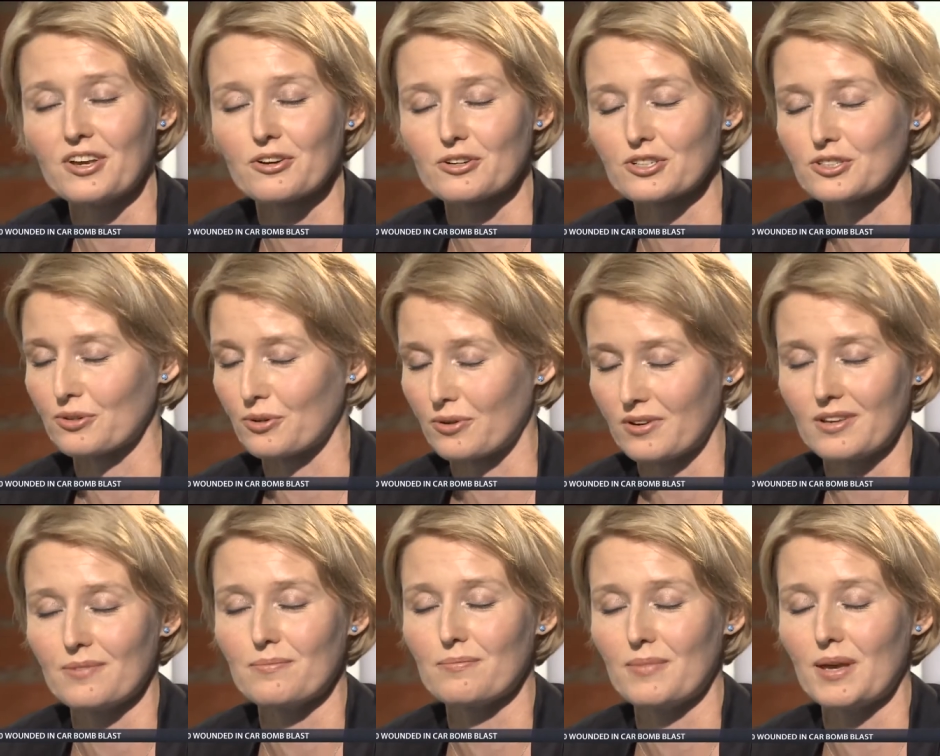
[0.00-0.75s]
years
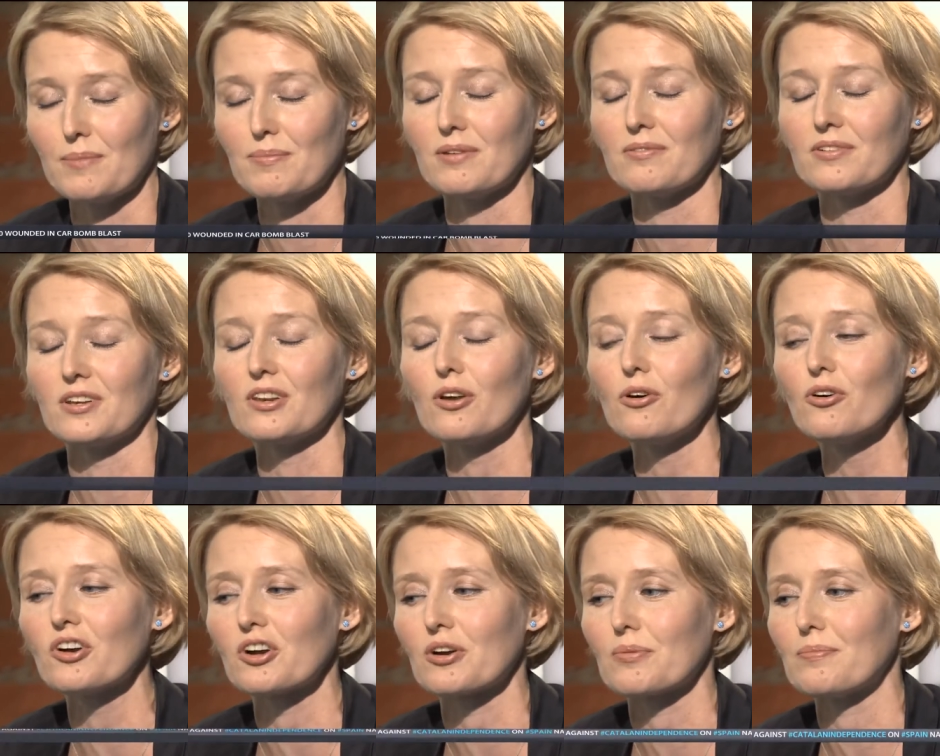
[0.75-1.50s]
or maybe even
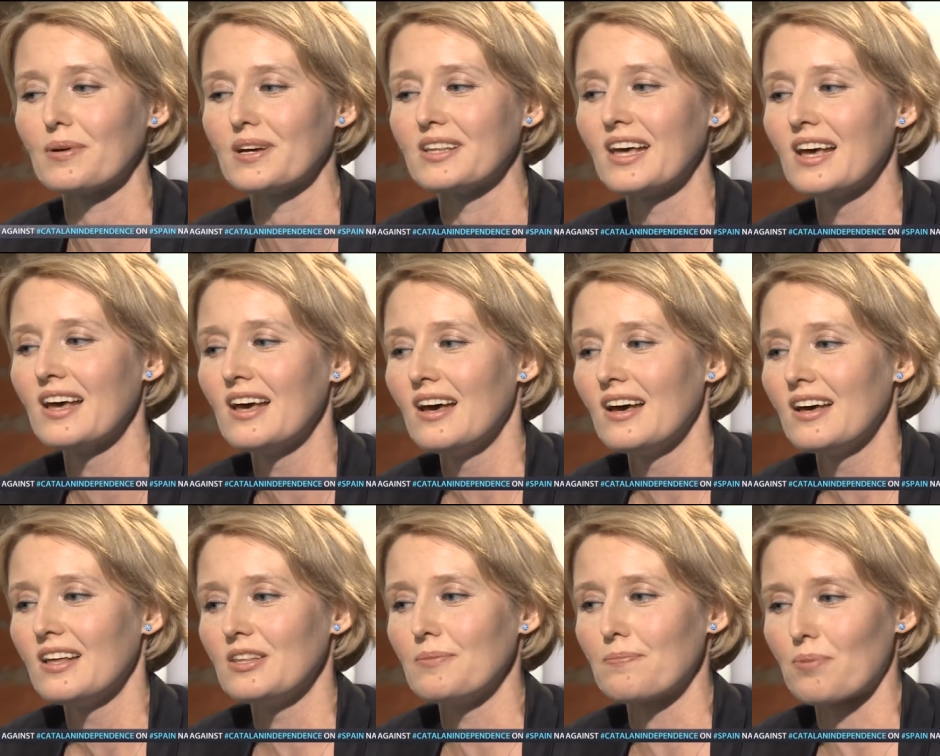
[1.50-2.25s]
longer. But
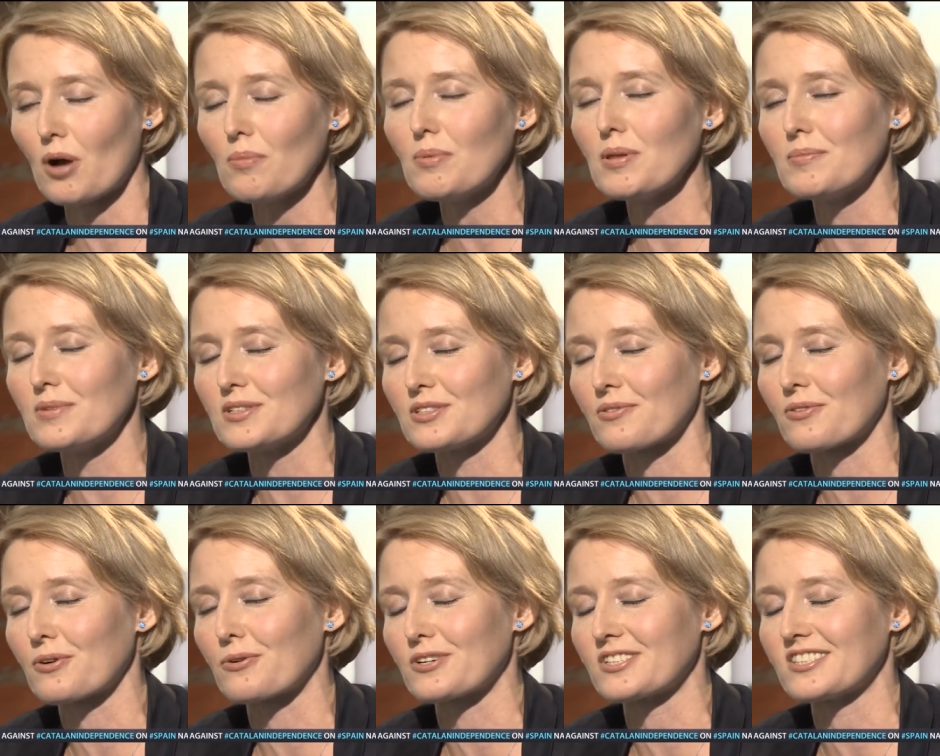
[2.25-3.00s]
the problem is,
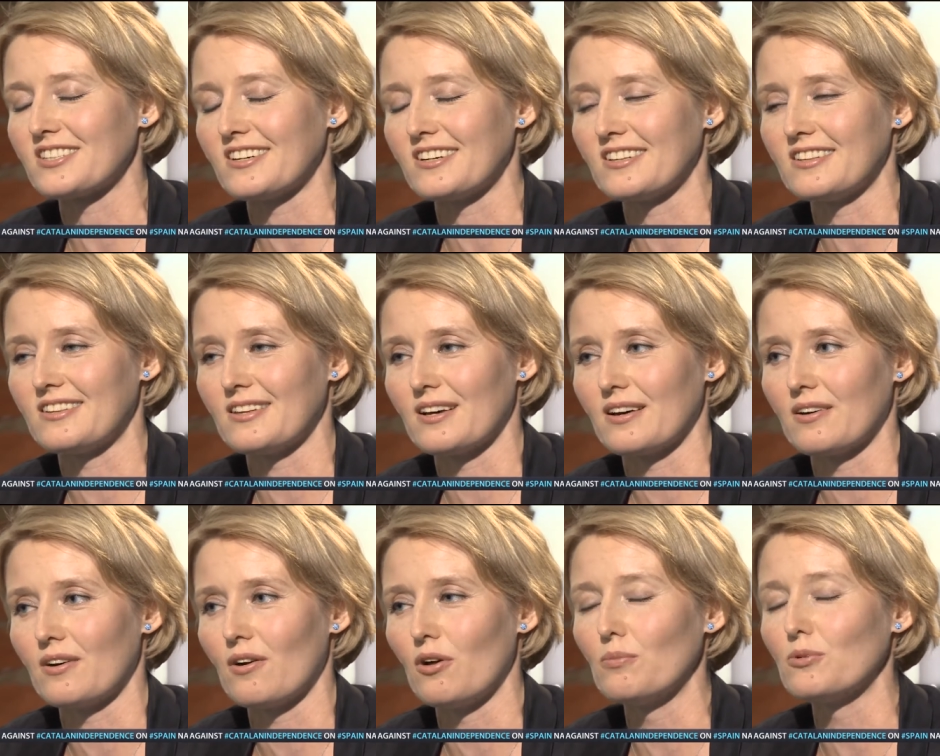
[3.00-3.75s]
of course, that
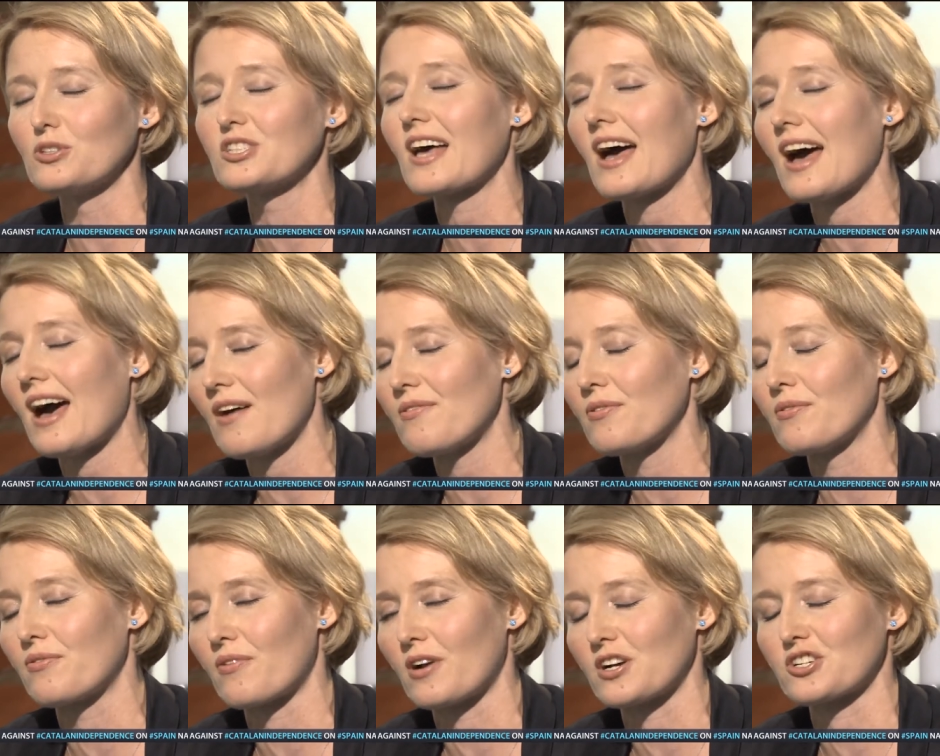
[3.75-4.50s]
almost
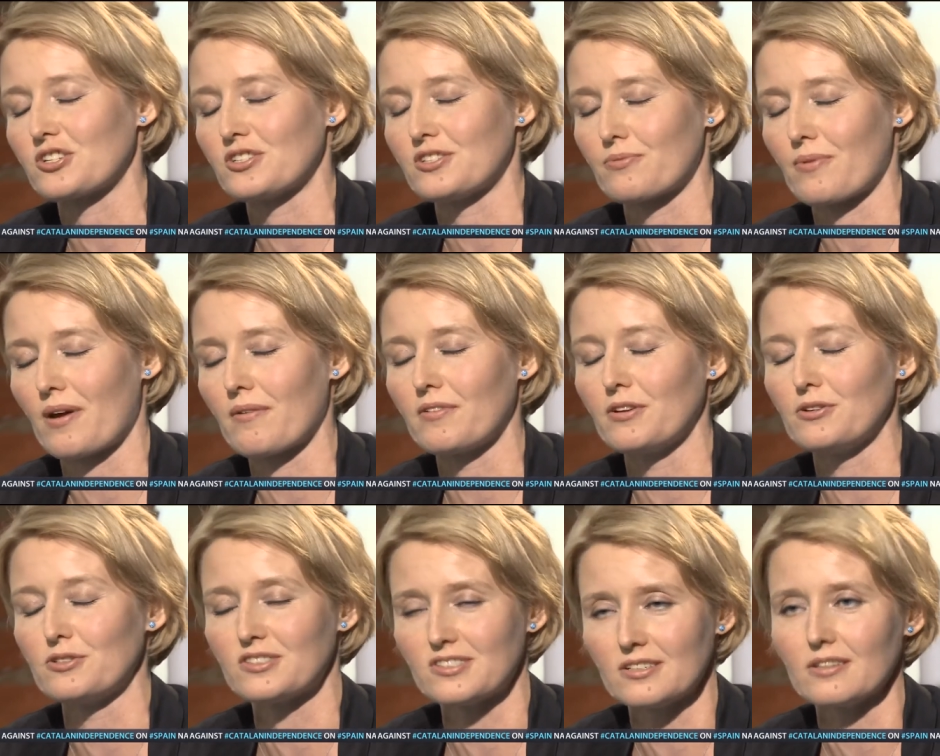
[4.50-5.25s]
half of Russia's
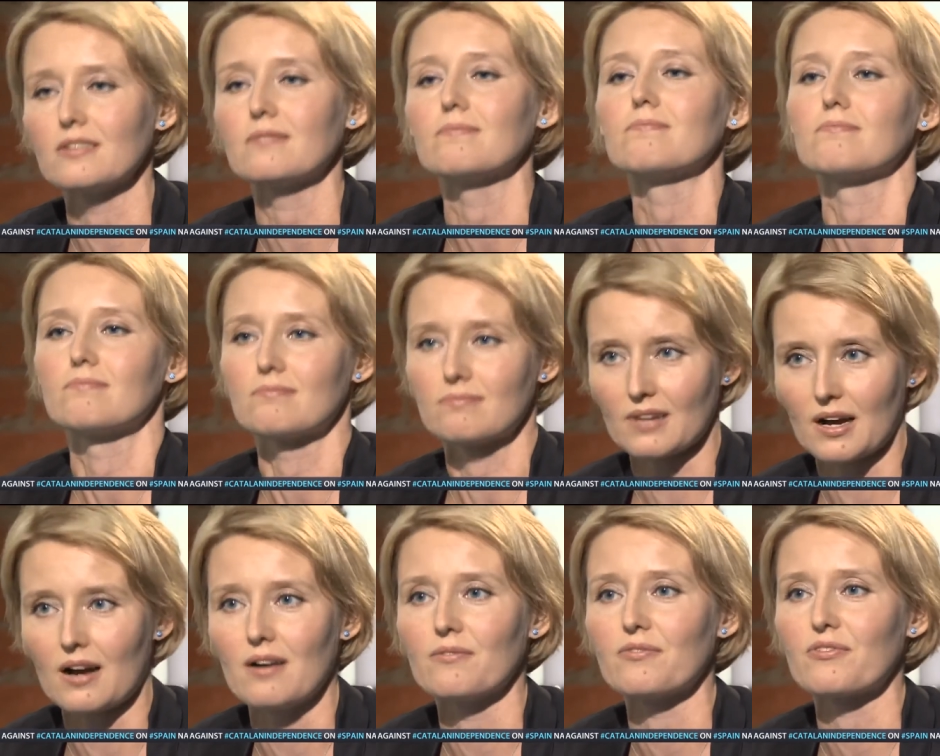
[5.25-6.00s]
revenue still
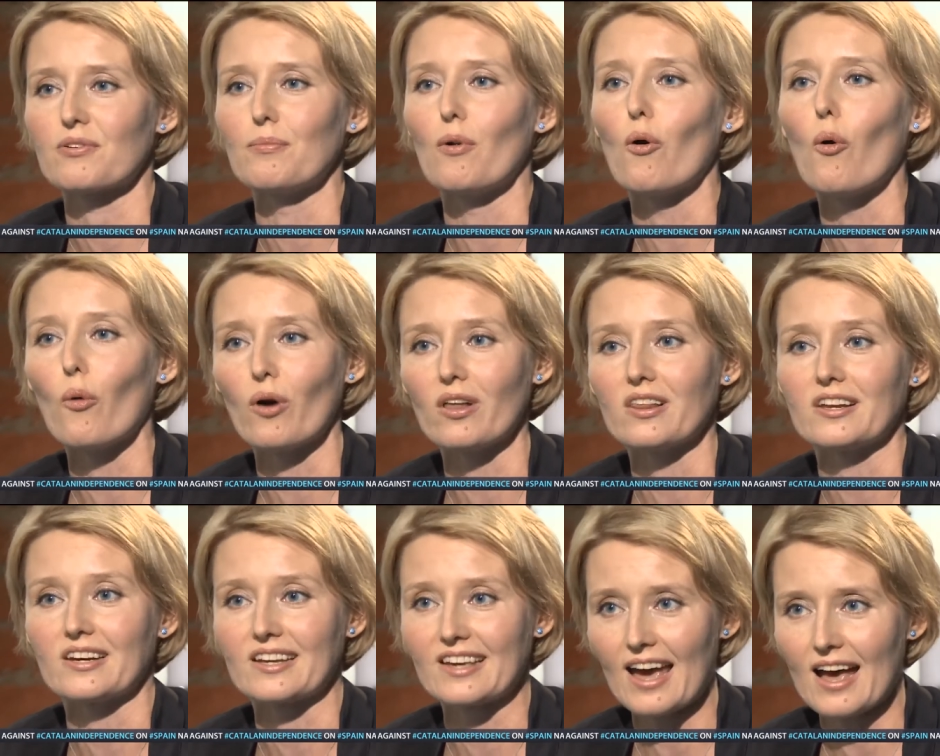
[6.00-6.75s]
come from
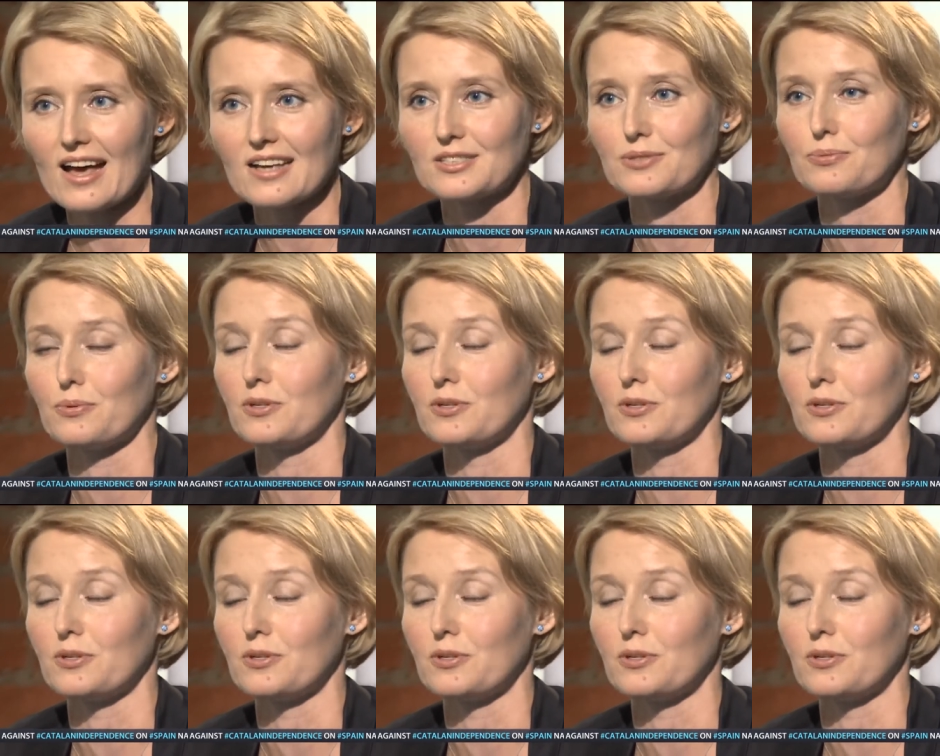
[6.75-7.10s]
oil and gas,